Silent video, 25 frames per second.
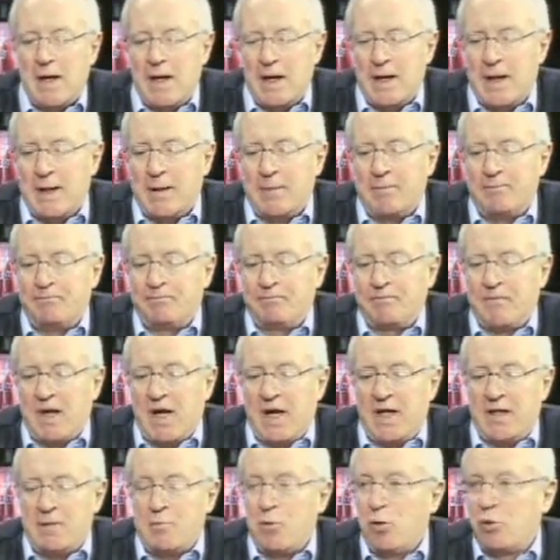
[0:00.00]
And
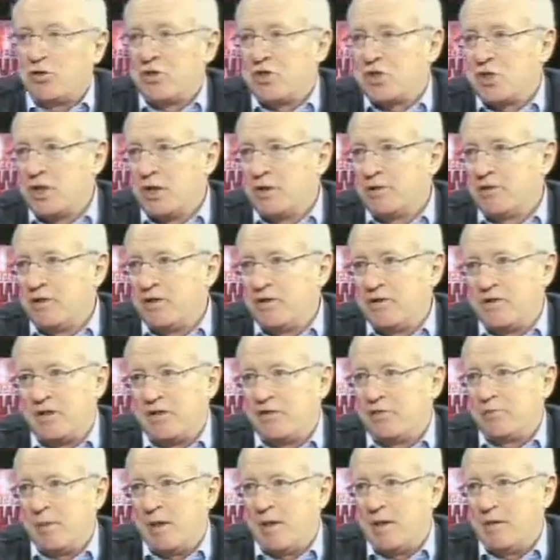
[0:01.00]
the mortar shell didn't
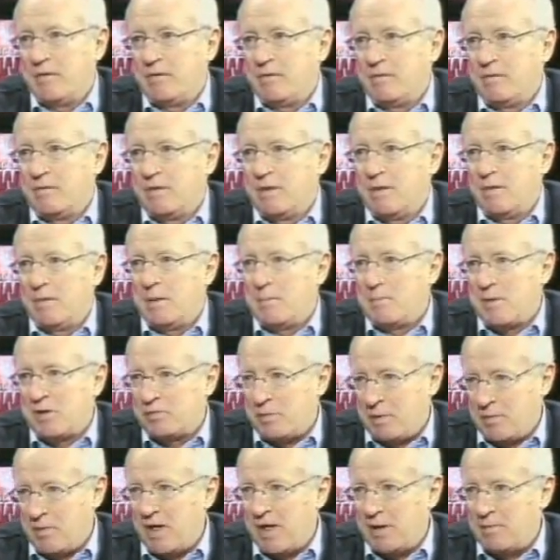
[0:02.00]
explode. There
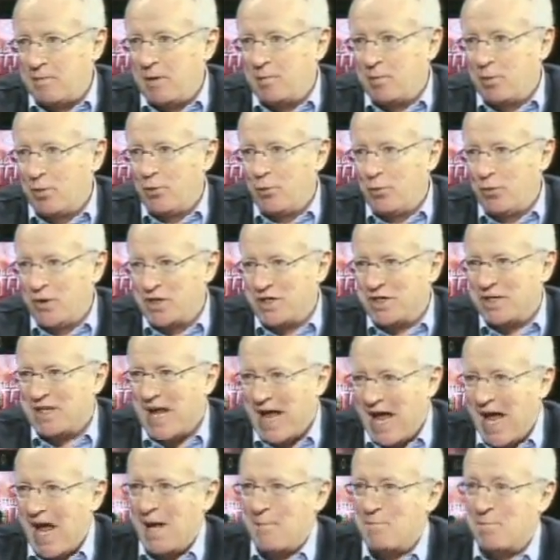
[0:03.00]
must be many people who wished it
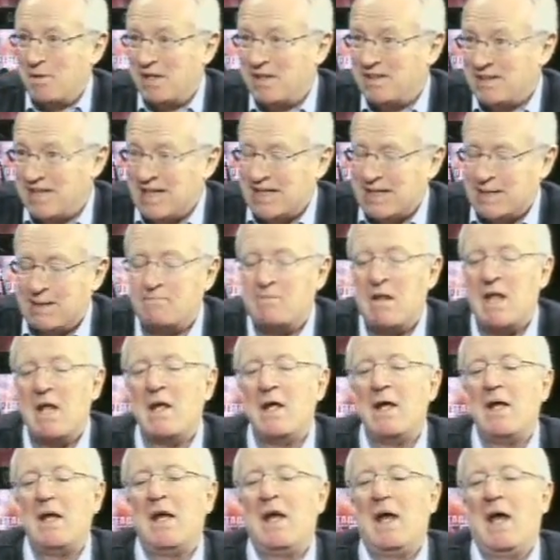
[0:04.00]
had, but it didn't.
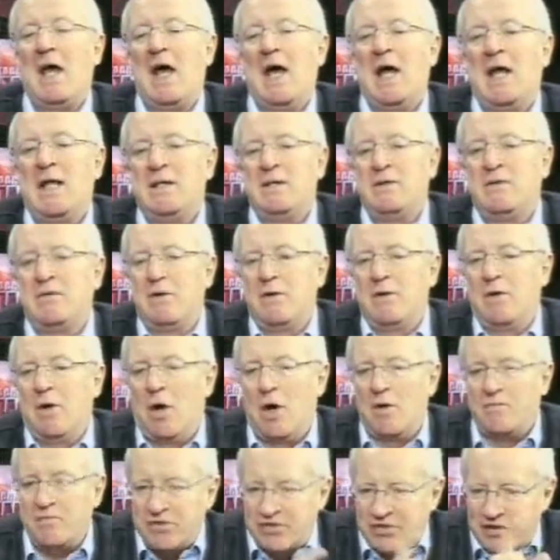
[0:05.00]
And
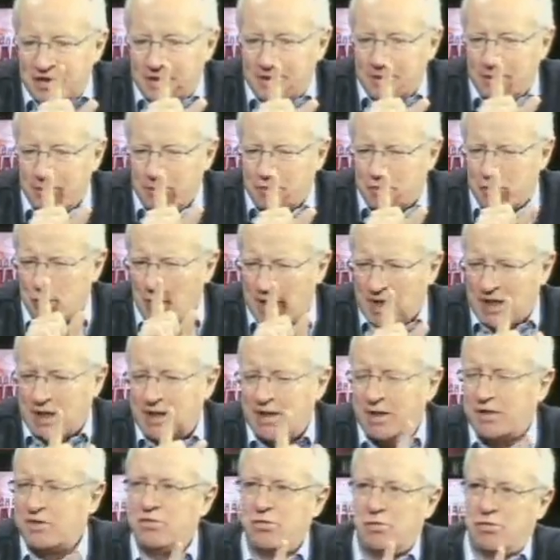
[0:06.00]
obviously, it was quite
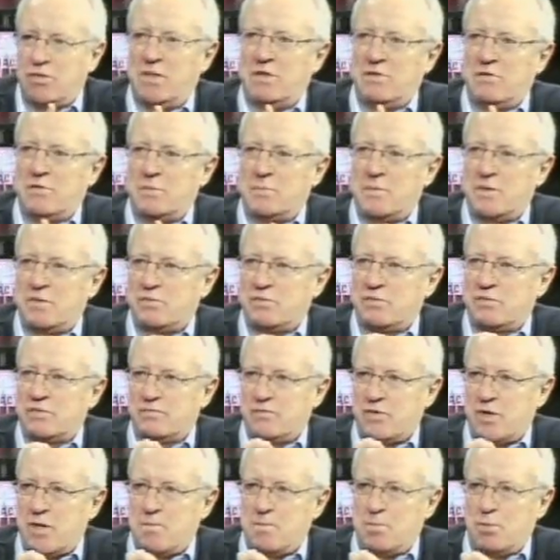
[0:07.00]
clear talking to him that this was a
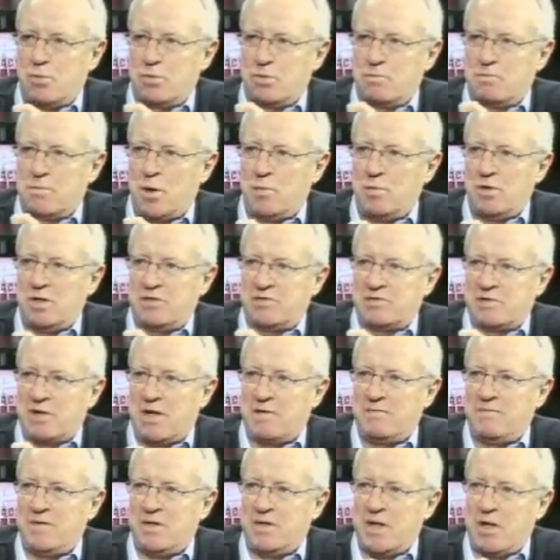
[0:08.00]
very important moment in his
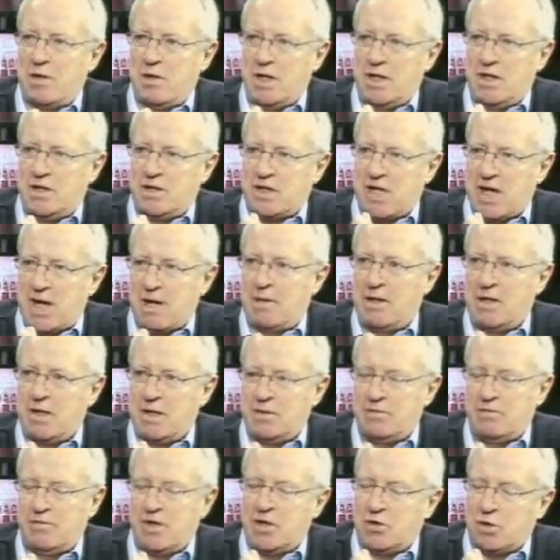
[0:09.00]
life. He'd
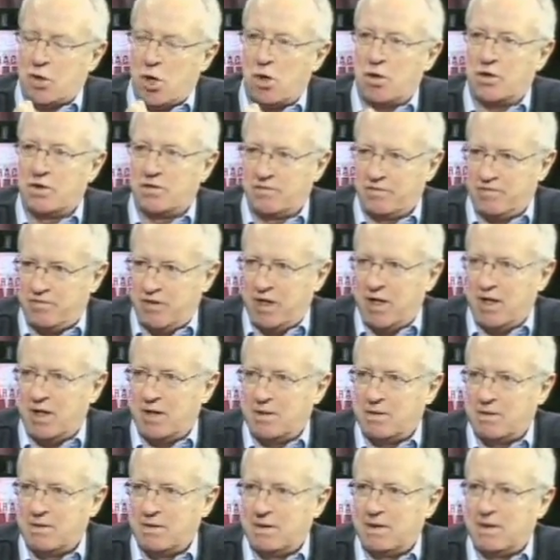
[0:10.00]
conquered fear
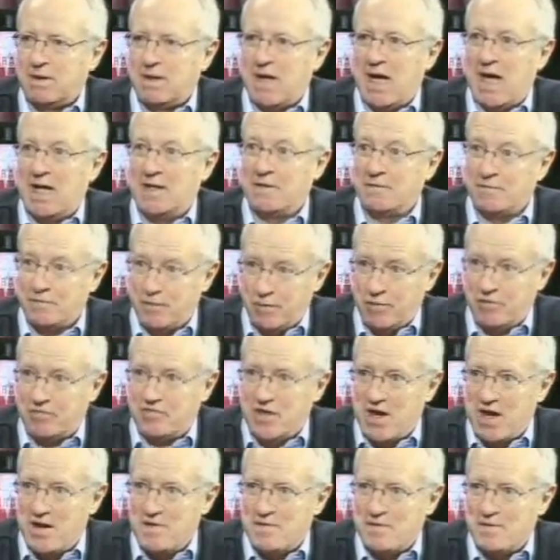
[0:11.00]
and the fear of
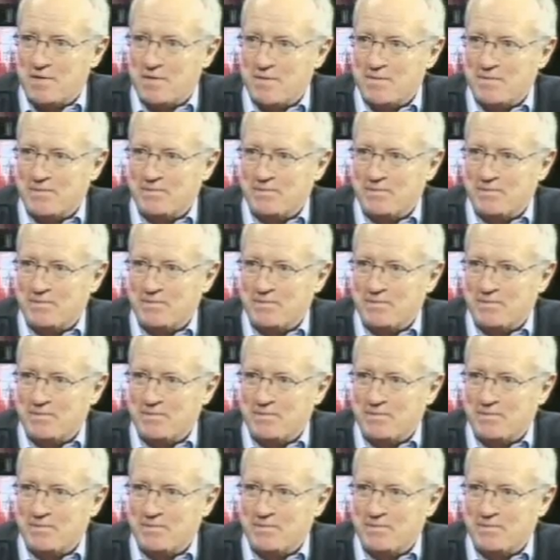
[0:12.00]
death.